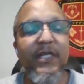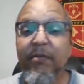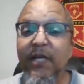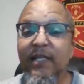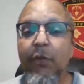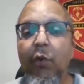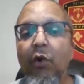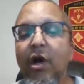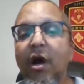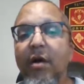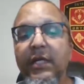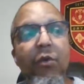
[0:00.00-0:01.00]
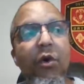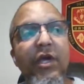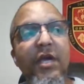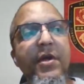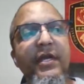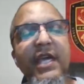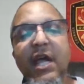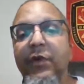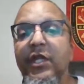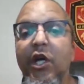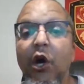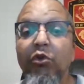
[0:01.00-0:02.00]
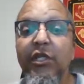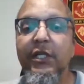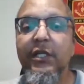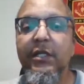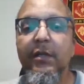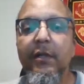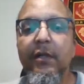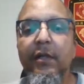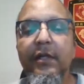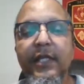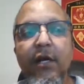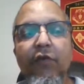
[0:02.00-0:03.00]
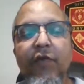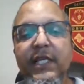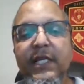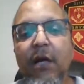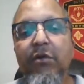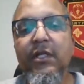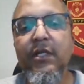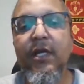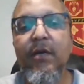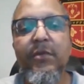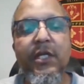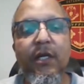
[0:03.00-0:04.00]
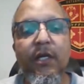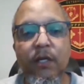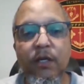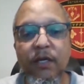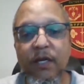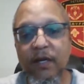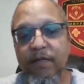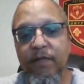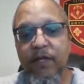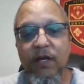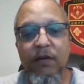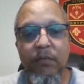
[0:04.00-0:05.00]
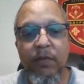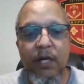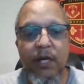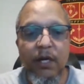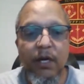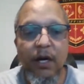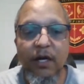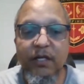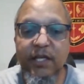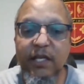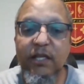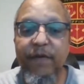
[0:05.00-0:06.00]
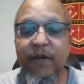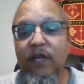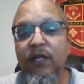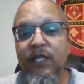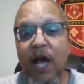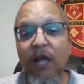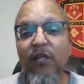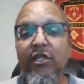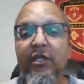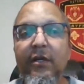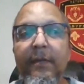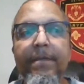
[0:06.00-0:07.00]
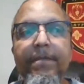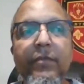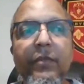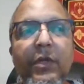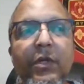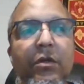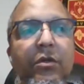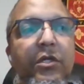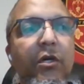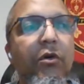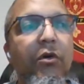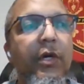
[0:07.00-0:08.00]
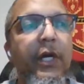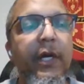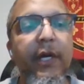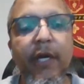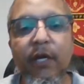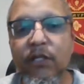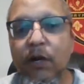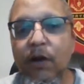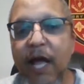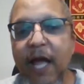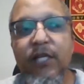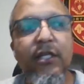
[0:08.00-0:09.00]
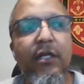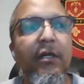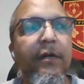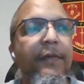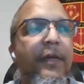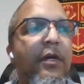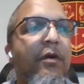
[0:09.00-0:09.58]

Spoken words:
but sometimes they won't communicate with the coaches that are reaching out to them to give them a six-figure scholarship. So here's our action.